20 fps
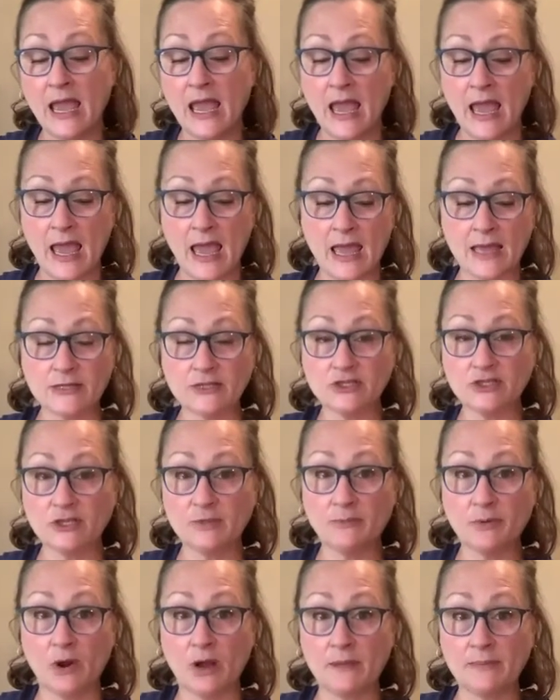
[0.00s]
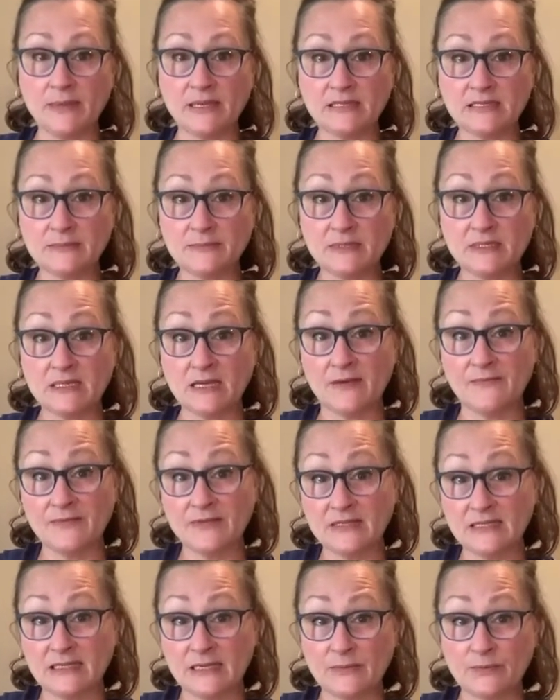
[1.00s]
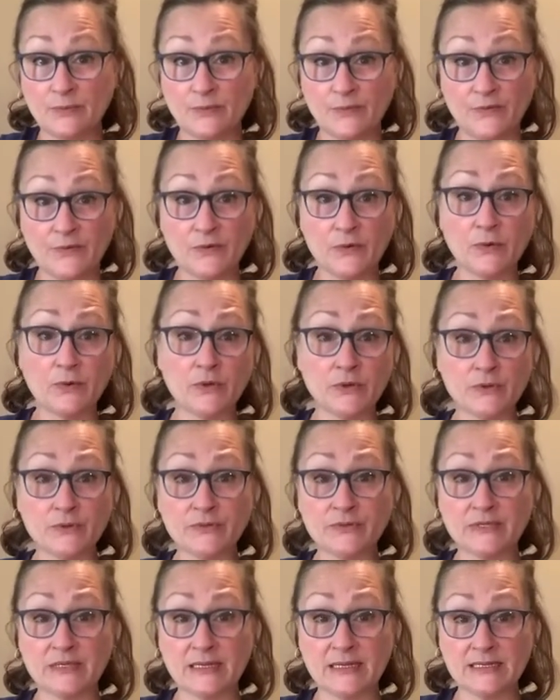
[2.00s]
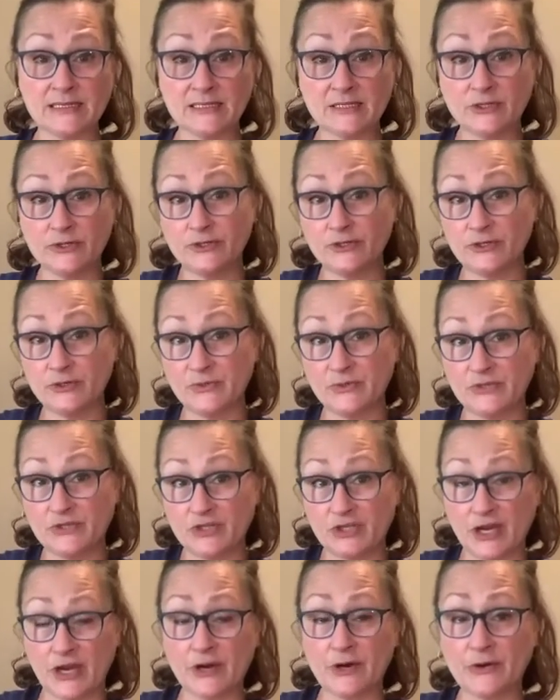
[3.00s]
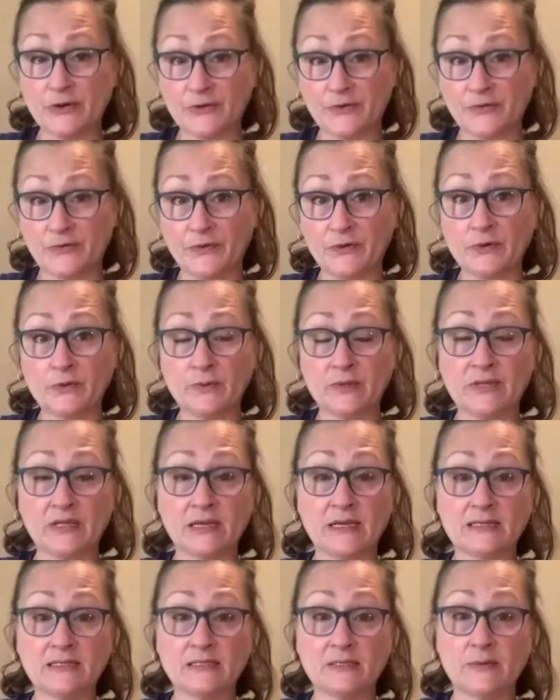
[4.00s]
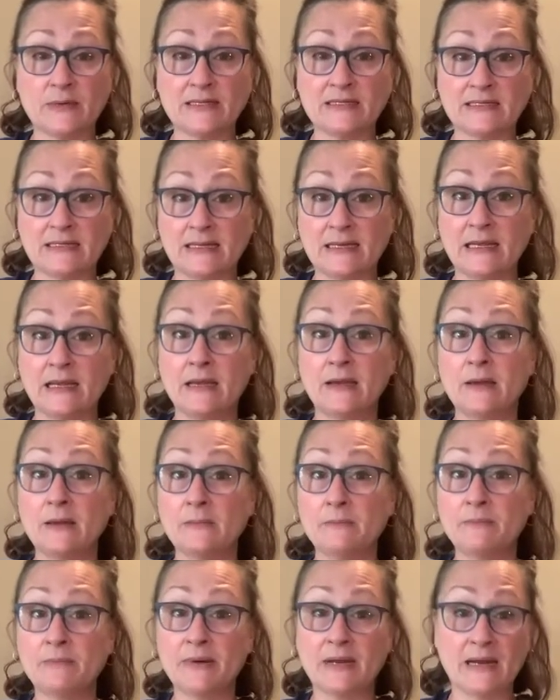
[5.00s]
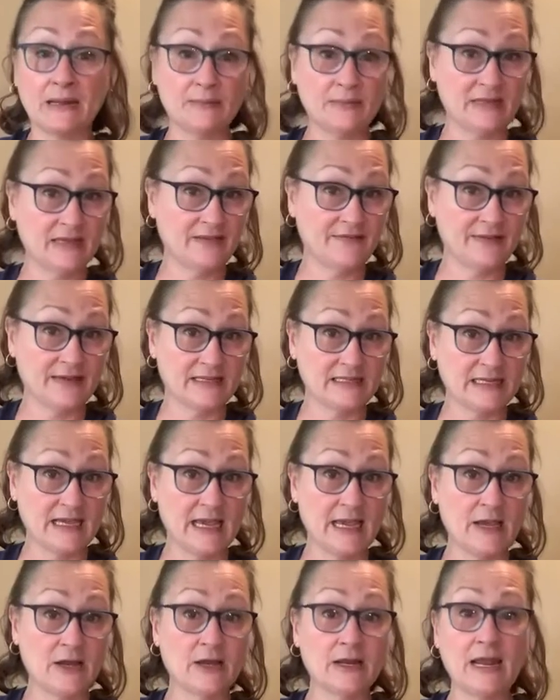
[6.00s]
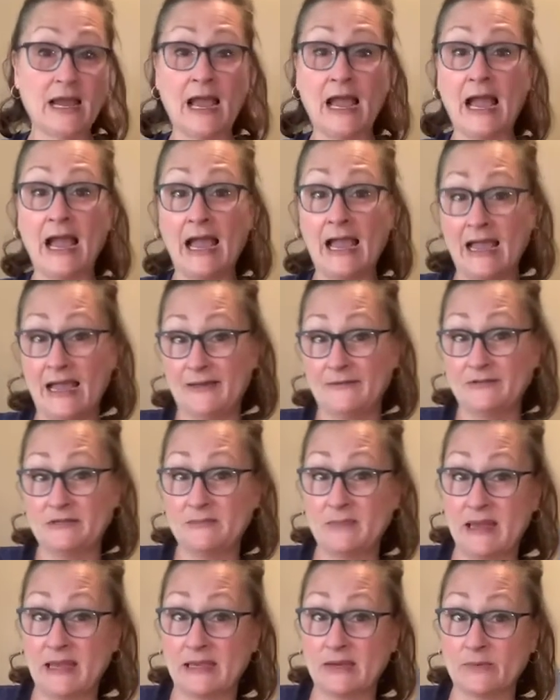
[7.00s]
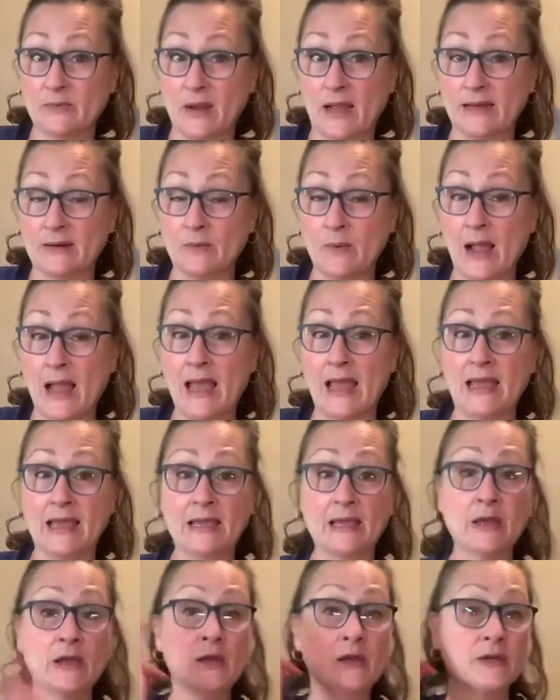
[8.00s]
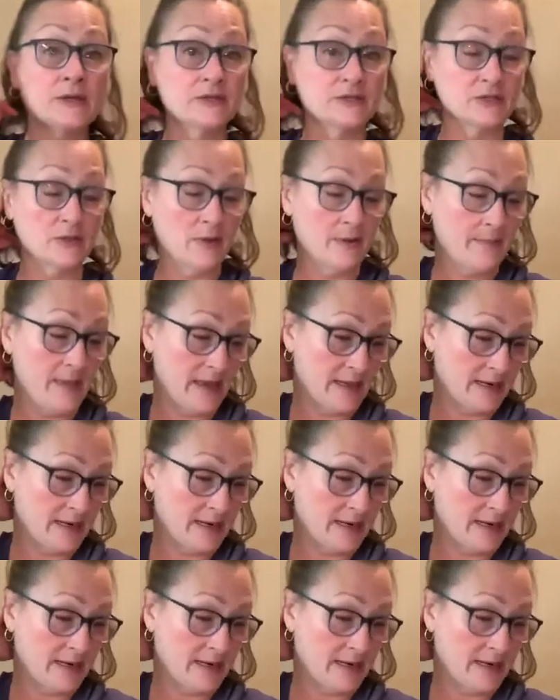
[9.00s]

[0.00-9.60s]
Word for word: and she brought me some stuff and said, if you'll use this, could you share your food with us? So I said, but I'm leaving town. I have to make it right away. So I made